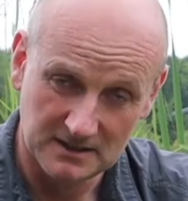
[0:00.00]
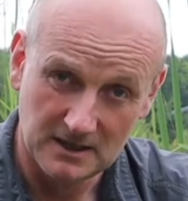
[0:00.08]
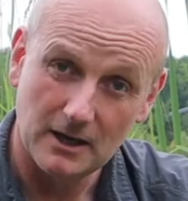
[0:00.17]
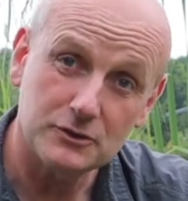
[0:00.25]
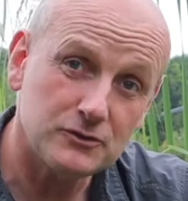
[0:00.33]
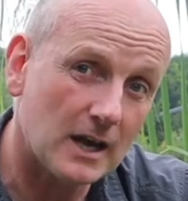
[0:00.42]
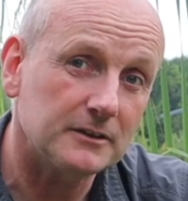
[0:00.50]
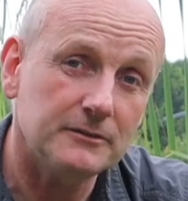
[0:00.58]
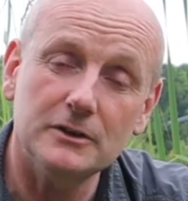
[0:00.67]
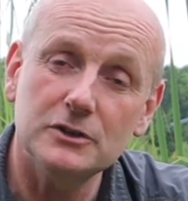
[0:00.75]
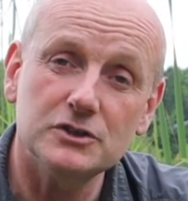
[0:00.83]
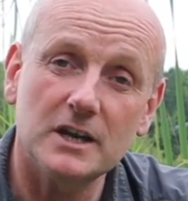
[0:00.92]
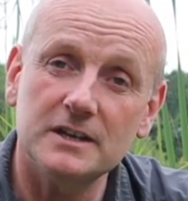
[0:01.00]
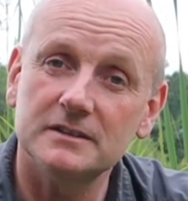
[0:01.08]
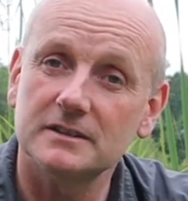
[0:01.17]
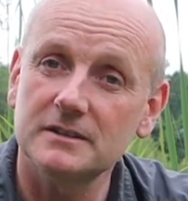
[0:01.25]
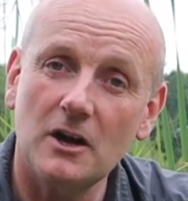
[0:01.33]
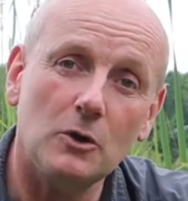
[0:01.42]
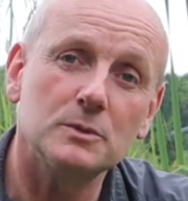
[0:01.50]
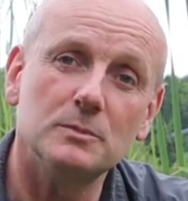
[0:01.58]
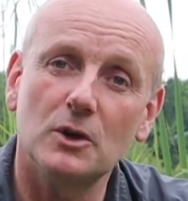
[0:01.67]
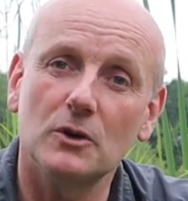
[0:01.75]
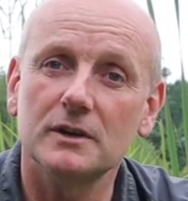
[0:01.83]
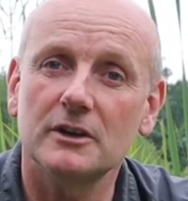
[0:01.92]
attract the fish in and hold them
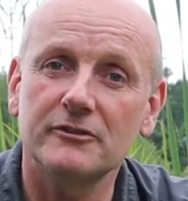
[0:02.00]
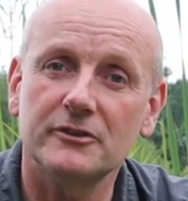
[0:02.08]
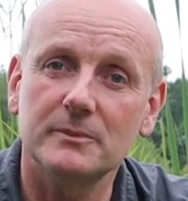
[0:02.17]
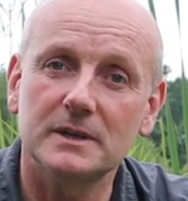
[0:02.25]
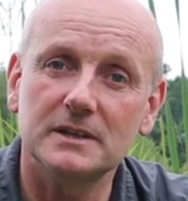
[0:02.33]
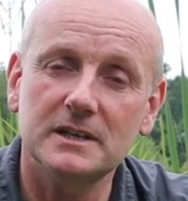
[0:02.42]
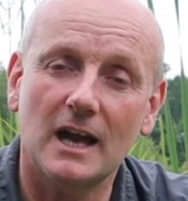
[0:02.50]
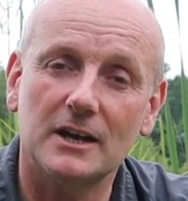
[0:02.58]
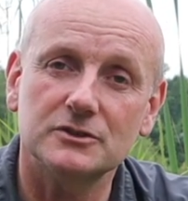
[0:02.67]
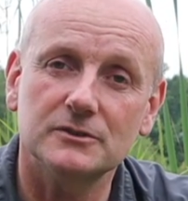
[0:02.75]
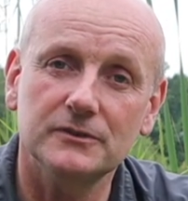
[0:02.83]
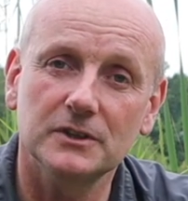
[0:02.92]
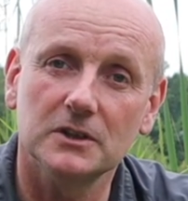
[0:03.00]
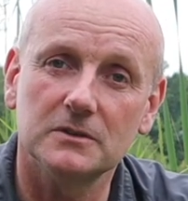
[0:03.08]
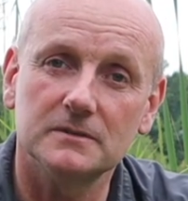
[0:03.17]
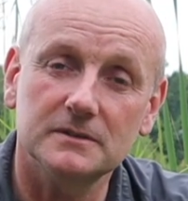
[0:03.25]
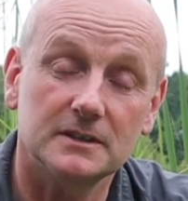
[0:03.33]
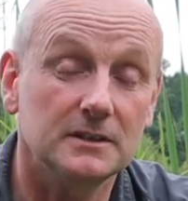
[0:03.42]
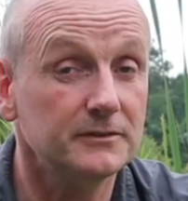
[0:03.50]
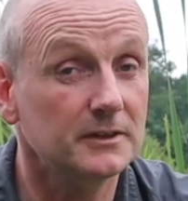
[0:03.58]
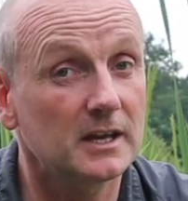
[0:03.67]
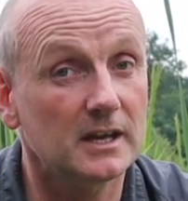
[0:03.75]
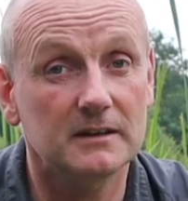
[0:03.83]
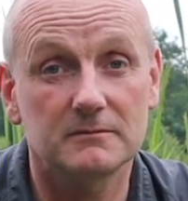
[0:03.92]
long enough for me to catch a few. And if
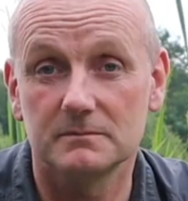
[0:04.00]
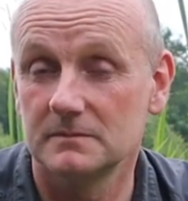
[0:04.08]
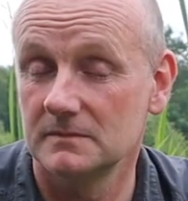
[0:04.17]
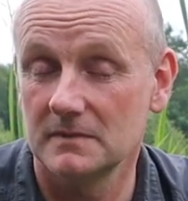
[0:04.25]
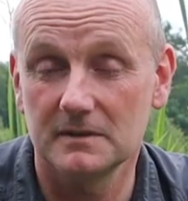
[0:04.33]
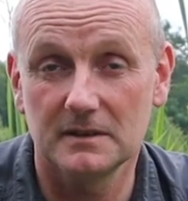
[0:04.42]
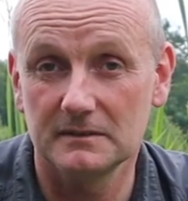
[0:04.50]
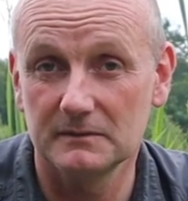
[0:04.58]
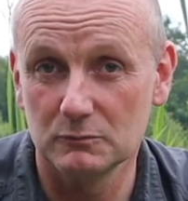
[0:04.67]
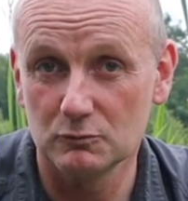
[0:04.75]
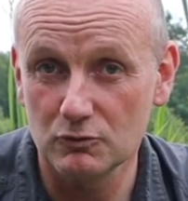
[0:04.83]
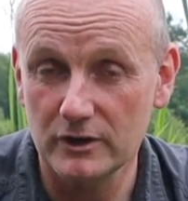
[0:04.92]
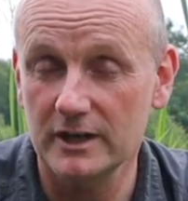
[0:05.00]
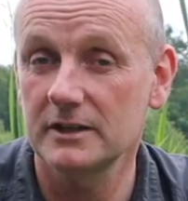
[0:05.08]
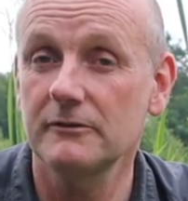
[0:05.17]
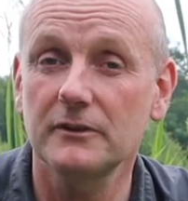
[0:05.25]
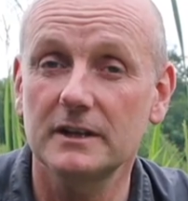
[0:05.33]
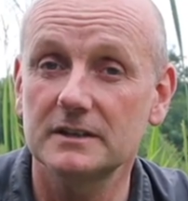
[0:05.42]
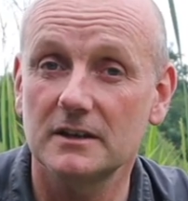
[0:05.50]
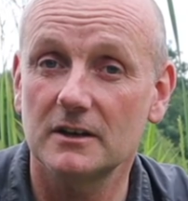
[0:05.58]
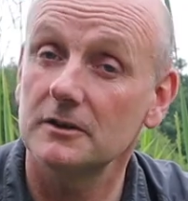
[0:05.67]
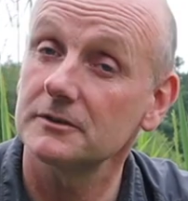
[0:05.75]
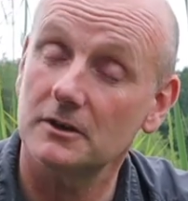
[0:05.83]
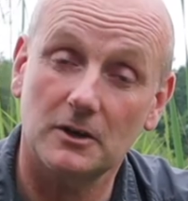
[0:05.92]
they're really feeding
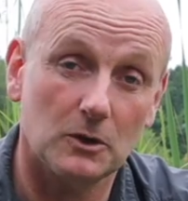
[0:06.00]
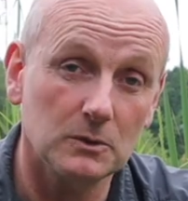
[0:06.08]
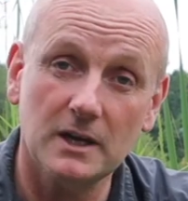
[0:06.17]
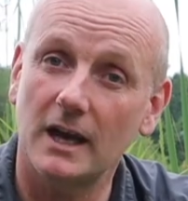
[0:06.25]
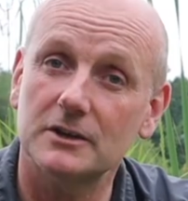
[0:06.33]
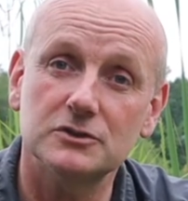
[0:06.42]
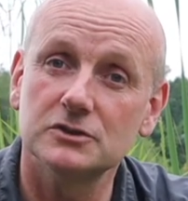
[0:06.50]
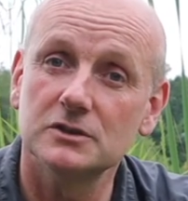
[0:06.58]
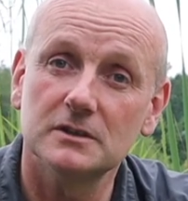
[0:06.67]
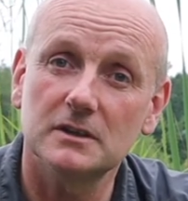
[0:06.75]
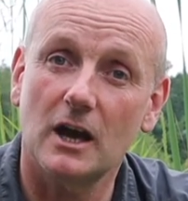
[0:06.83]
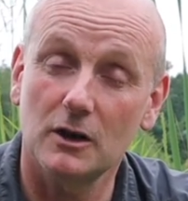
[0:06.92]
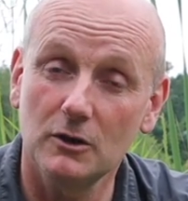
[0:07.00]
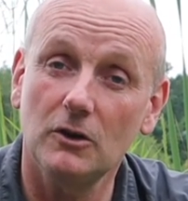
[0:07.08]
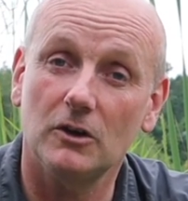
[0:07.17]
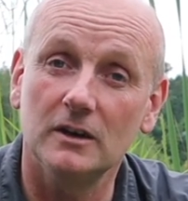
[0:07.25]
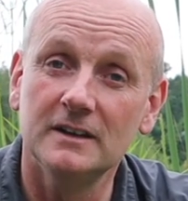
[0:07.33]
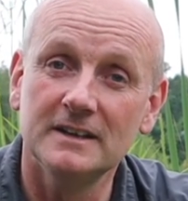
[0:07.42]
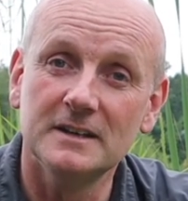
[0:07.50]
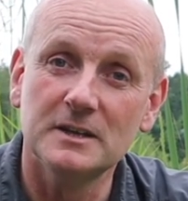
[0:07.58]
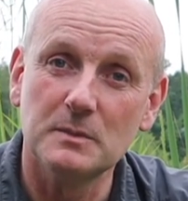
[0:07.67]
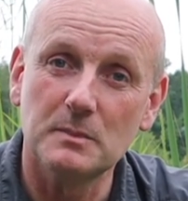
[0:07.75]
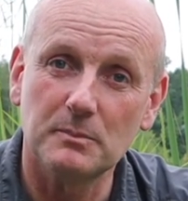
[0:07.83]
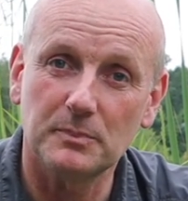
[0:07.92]
hard, I'll catch a lot.
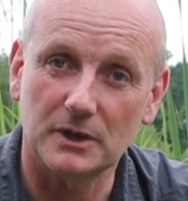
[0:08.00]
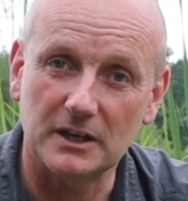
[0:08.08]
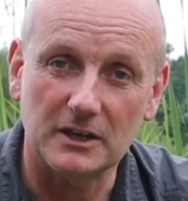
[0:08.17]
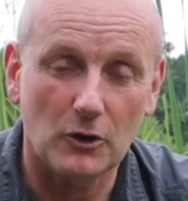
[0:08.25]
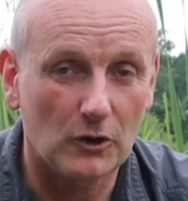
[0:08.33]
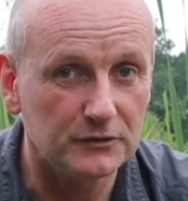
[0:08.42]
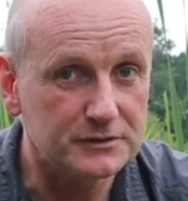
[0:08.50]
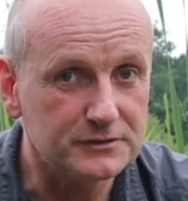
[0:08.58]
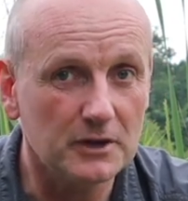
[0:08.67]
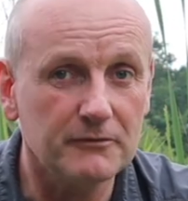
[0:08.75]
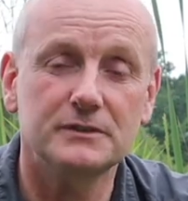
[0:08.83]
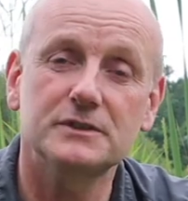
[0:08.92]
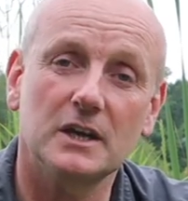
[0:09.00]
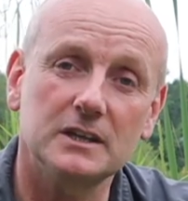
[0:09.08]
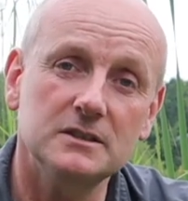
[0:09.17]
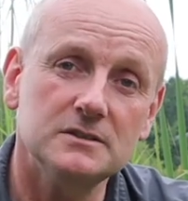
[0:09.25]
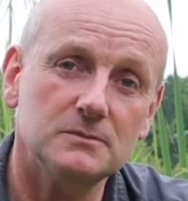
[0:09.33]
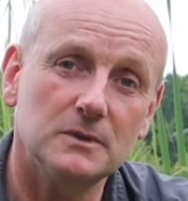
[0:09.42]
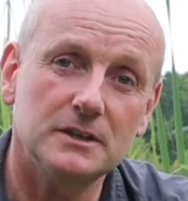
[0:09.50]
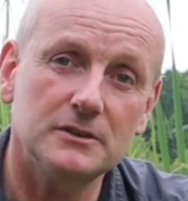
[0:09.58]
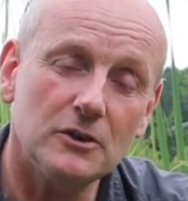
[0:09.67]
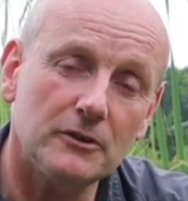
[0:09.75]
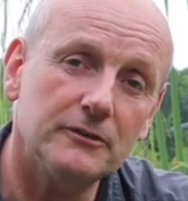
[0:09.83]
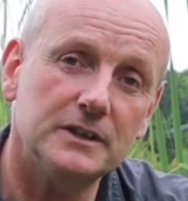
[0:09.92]
But on the tougher days, when they're
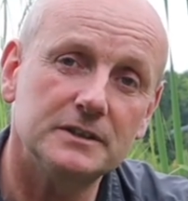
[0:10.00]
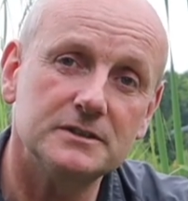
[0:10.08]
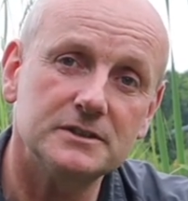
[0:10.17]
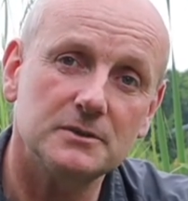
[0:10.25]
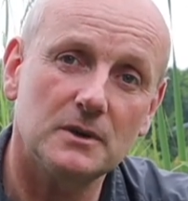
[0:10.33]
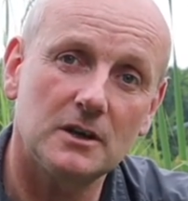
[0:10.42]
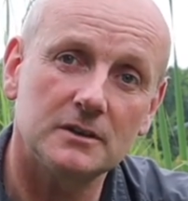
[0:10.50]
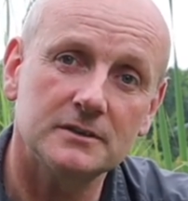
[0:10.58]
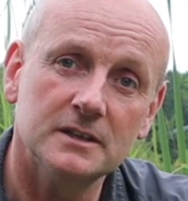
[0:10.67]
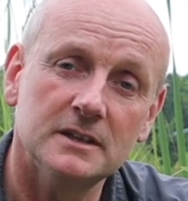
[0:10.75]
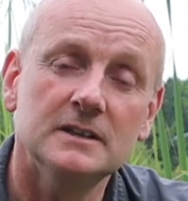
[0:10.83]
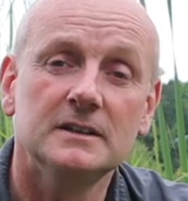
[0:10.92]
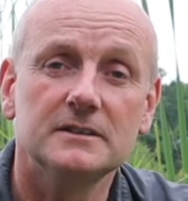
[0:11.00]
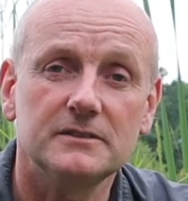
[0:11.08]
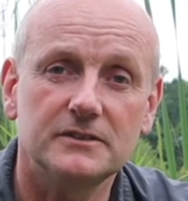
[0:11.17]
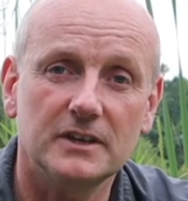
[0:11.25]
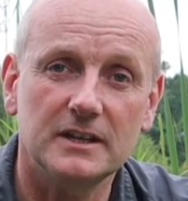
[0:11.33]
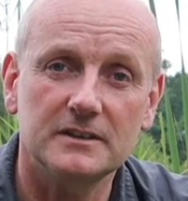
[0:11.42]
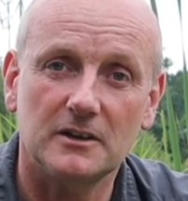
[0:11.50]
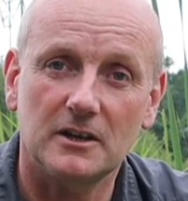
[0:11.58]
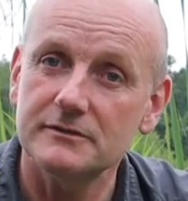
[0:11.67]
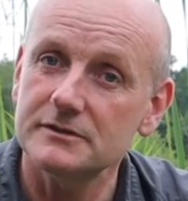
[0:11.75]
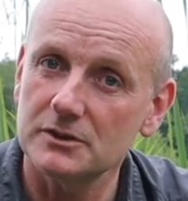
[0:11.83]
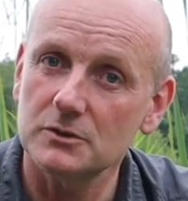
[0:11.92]
not feeding so hard, then I've
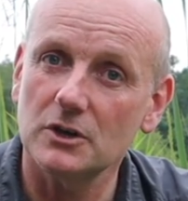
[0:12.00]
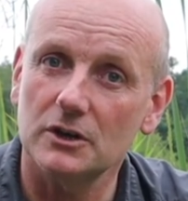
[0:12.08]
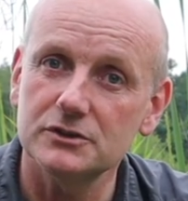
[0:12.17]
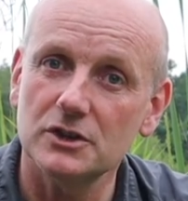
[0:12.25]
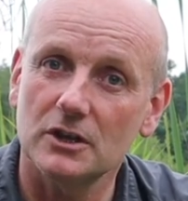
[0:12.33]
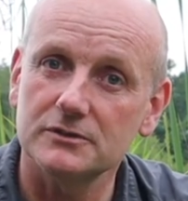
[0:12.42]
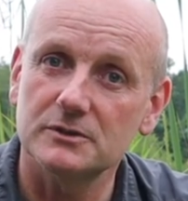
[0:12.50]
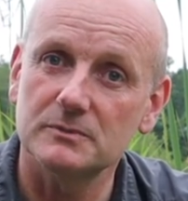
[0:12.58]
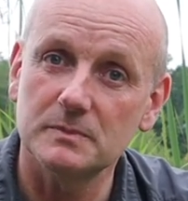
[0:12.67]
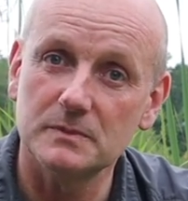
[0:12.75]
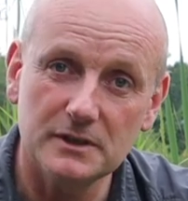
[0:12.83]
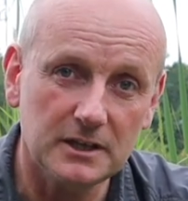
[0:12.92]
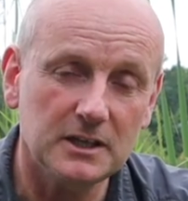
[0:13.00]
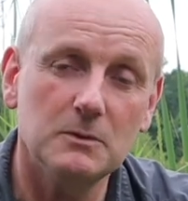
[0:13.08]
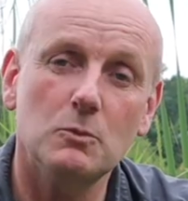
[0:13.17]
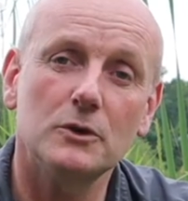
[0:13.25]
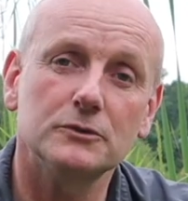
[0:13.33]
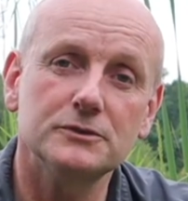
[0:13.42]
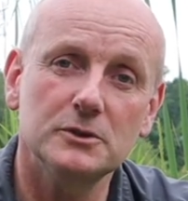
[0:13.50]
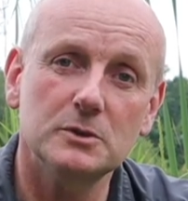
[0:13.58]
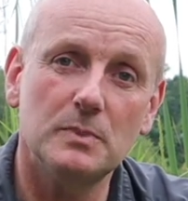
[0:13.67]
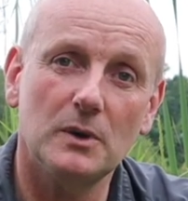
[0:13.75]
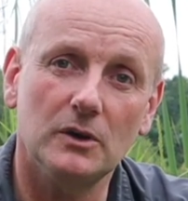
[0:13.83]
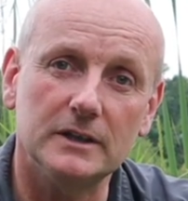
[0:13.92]
still got a chance of nicking 1 or 2
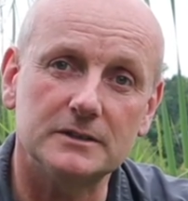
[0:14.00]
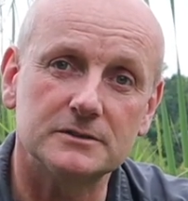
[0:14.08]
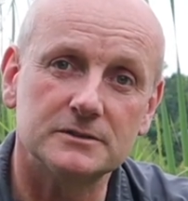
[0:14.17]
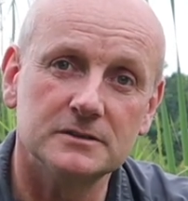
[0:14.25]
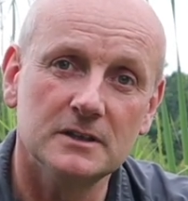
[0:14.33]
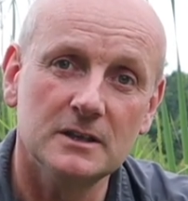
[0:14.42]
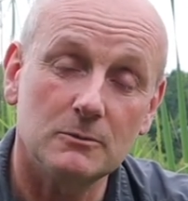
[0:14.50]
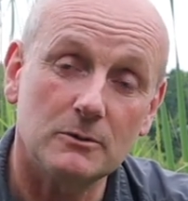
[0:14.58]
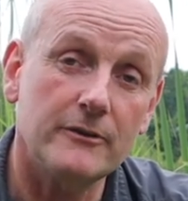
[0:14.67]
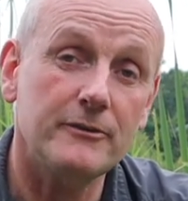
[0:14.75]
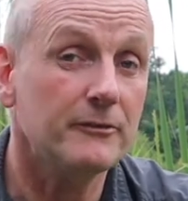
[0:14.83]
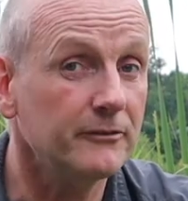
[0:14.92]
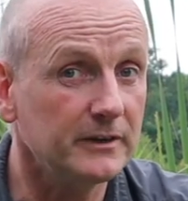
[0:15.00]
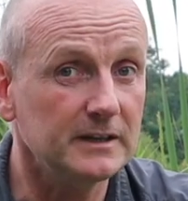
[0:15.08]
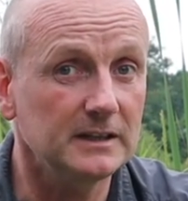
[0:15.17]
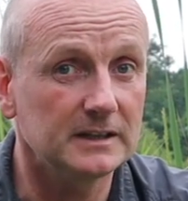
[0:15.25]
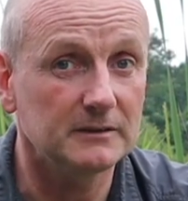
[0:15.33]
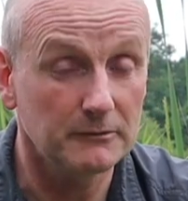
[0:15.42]
bites, where if I fill it